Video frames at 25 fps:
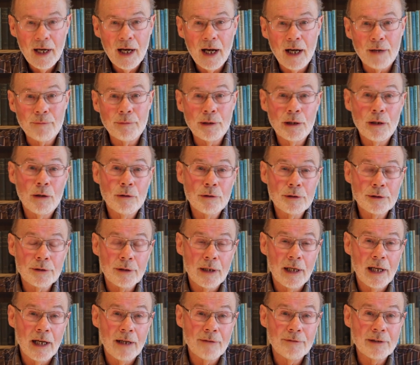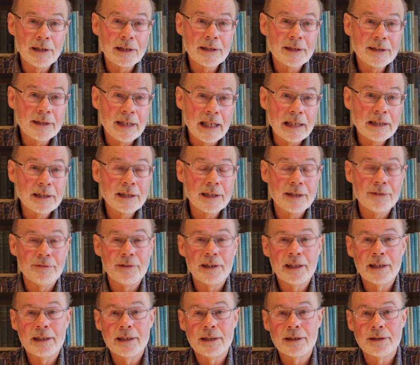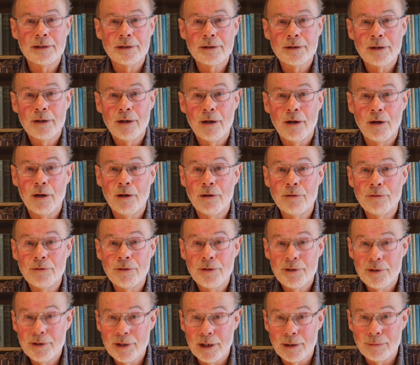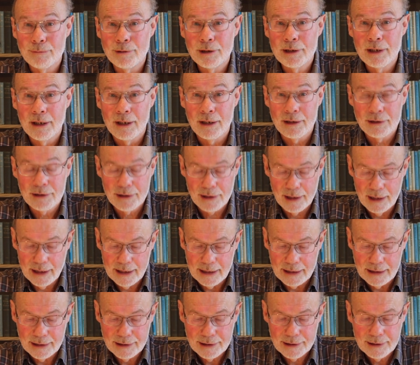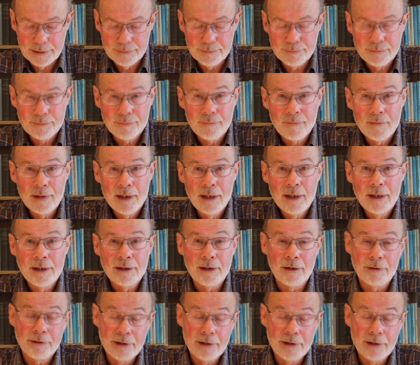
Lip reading: And we also have extensive areas of thermocourse lakes. Now,